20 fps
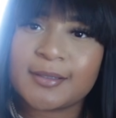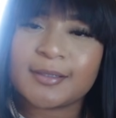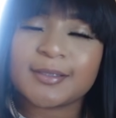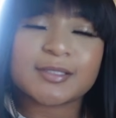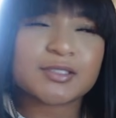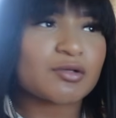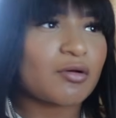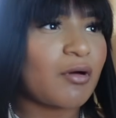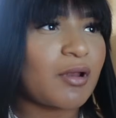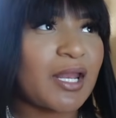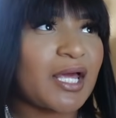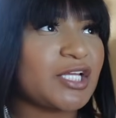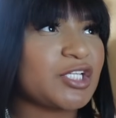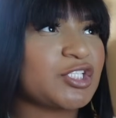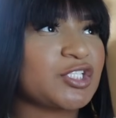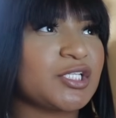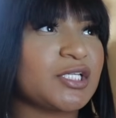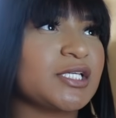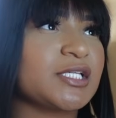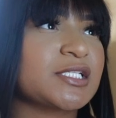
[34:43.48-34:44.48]
This online
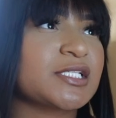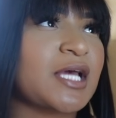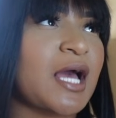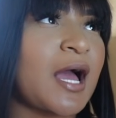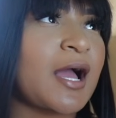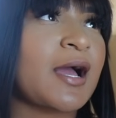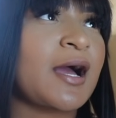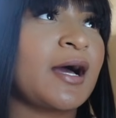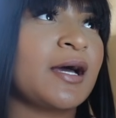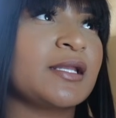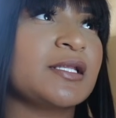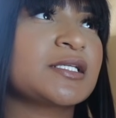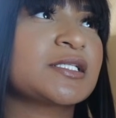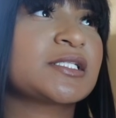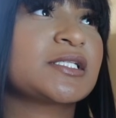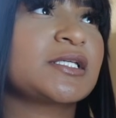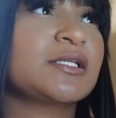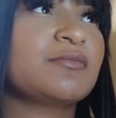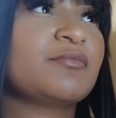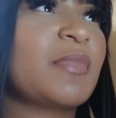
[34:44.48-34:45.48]
shit is caca. This
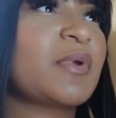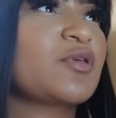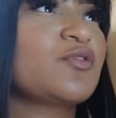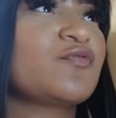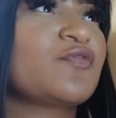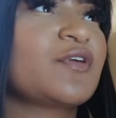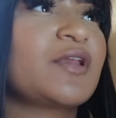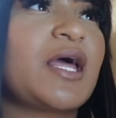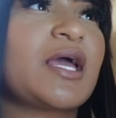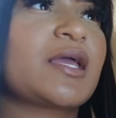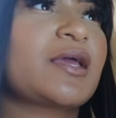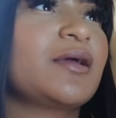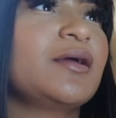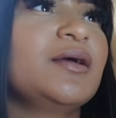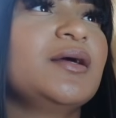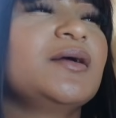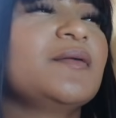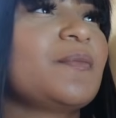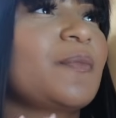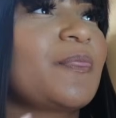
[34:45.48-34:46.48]
shit make you feel like
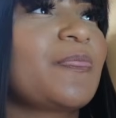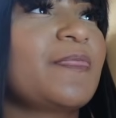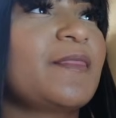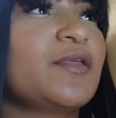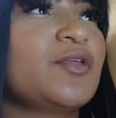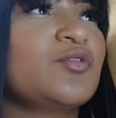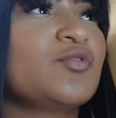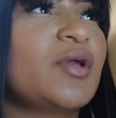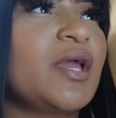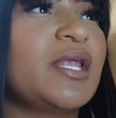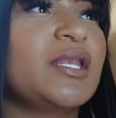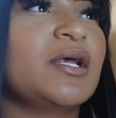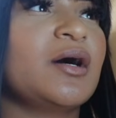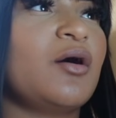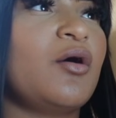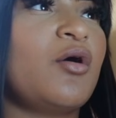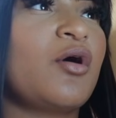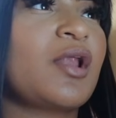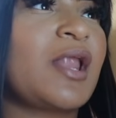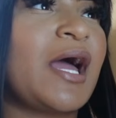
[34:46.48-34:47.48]
you getting
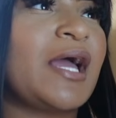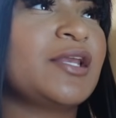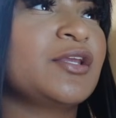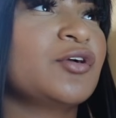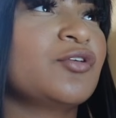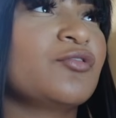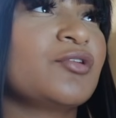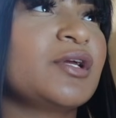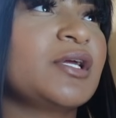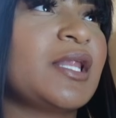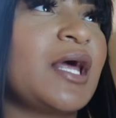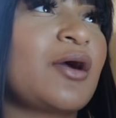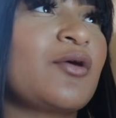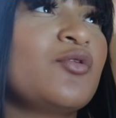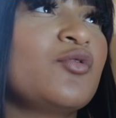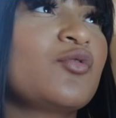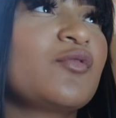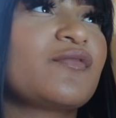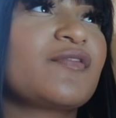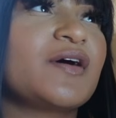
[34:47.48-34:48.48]
an online degree. Like,
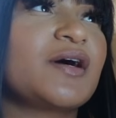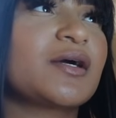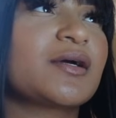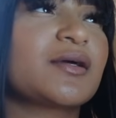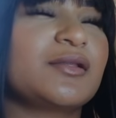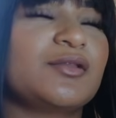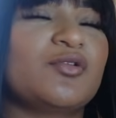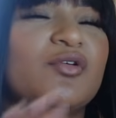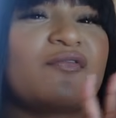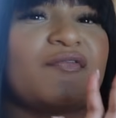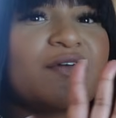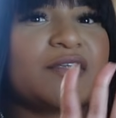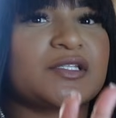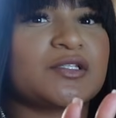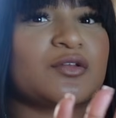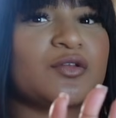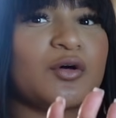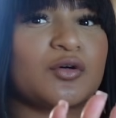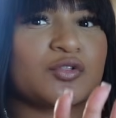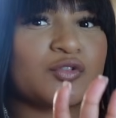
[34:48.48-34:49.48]
who the fuck? No offense
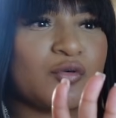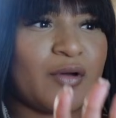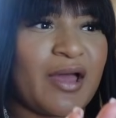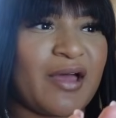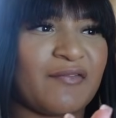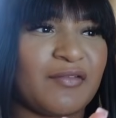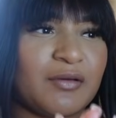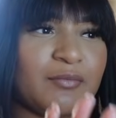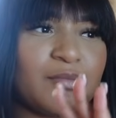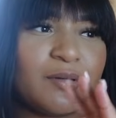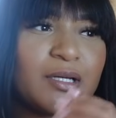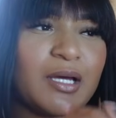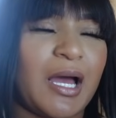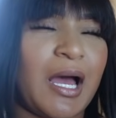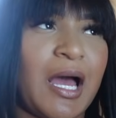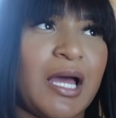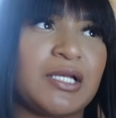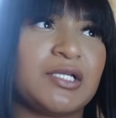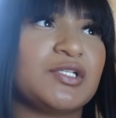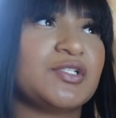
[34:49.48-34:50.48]
to those who have it. But
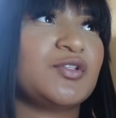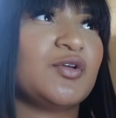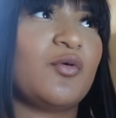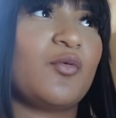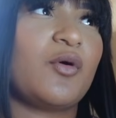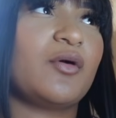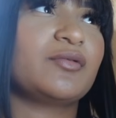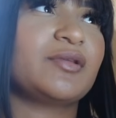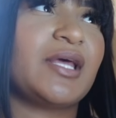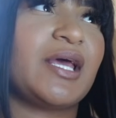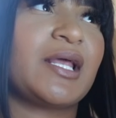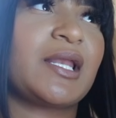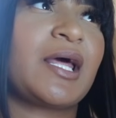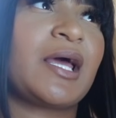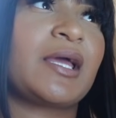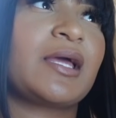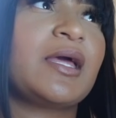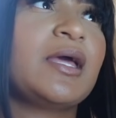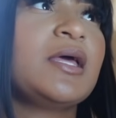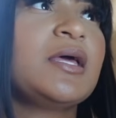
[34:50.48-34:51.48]
I just don't want that.
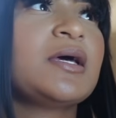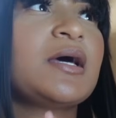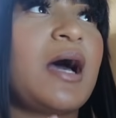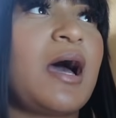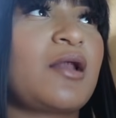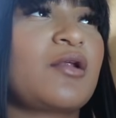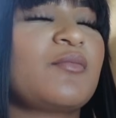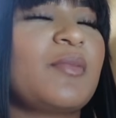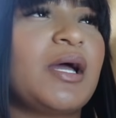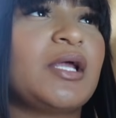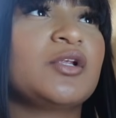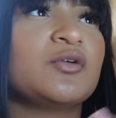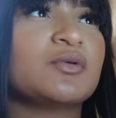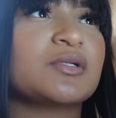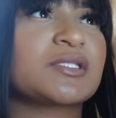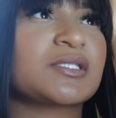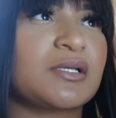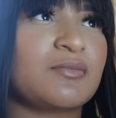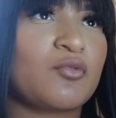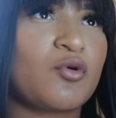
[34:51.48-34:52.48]
Like, I don't mind
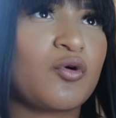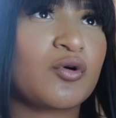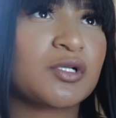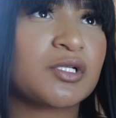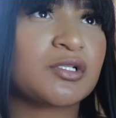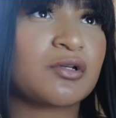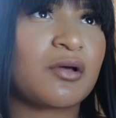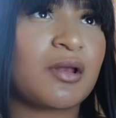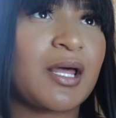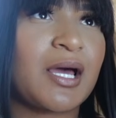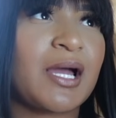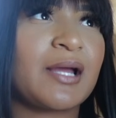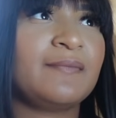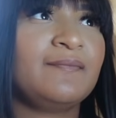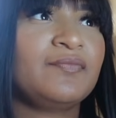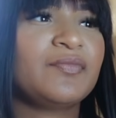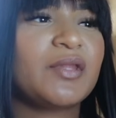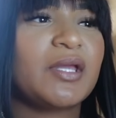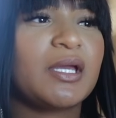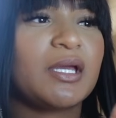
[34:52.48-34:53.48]
doing some courses
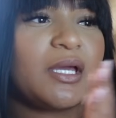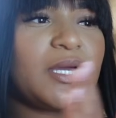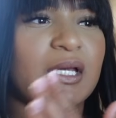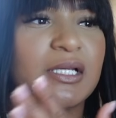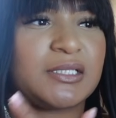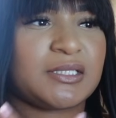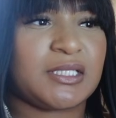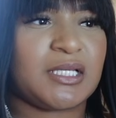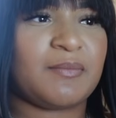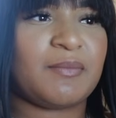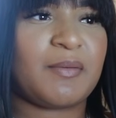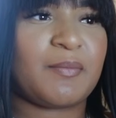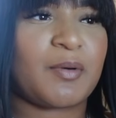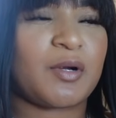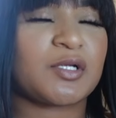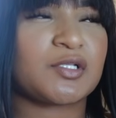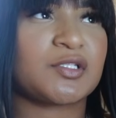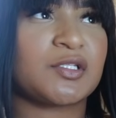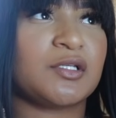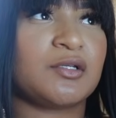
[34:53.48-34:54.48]
online. and some in
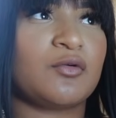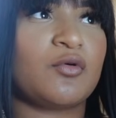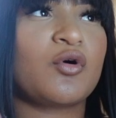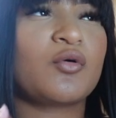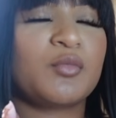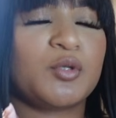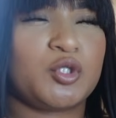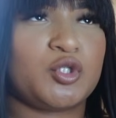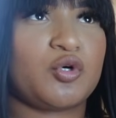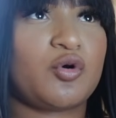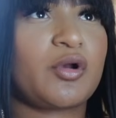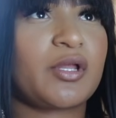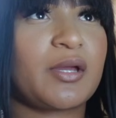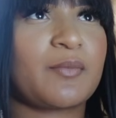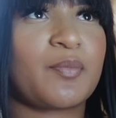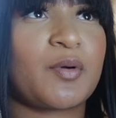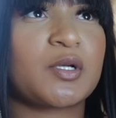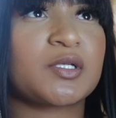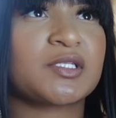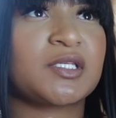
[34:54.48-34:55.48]
person, or majority
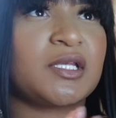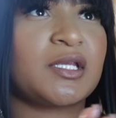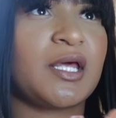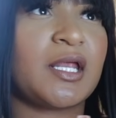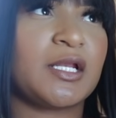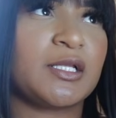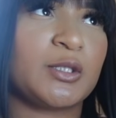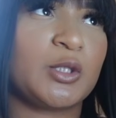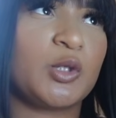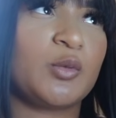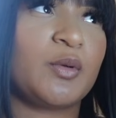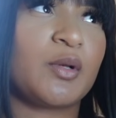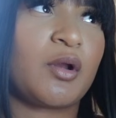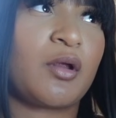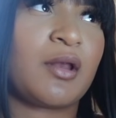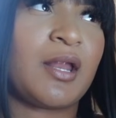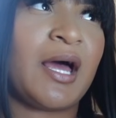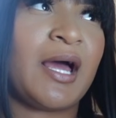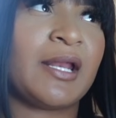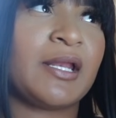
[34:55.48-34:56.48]
in person and a little bit
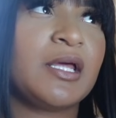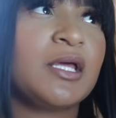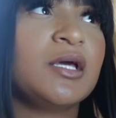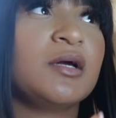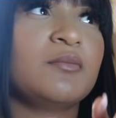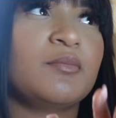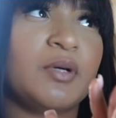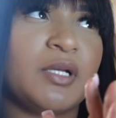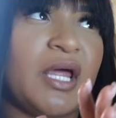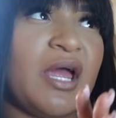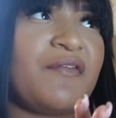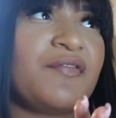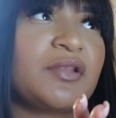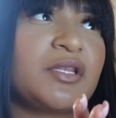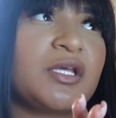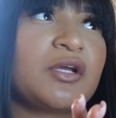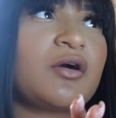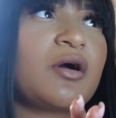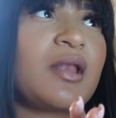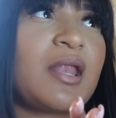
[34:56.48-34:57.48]
online. But
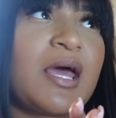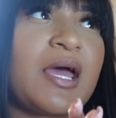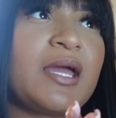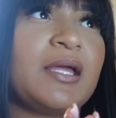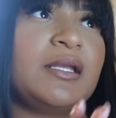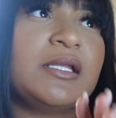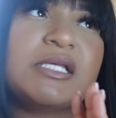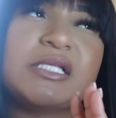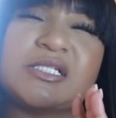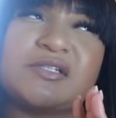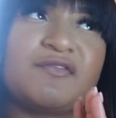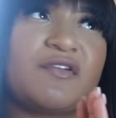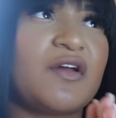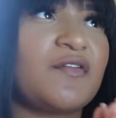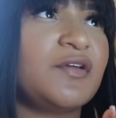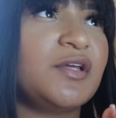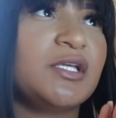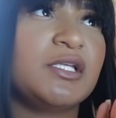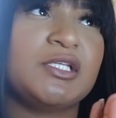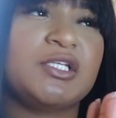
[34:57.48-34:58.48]
everything online is
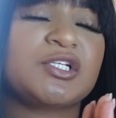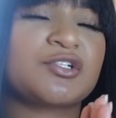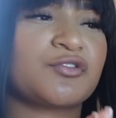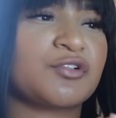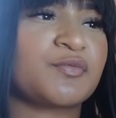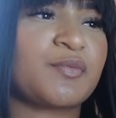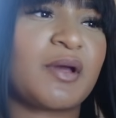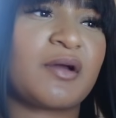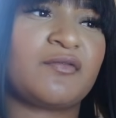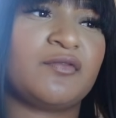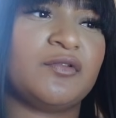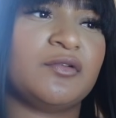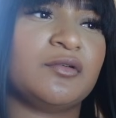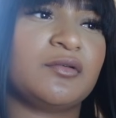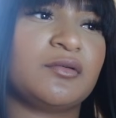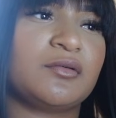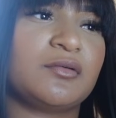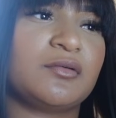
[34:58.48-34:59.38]
very disrespectful.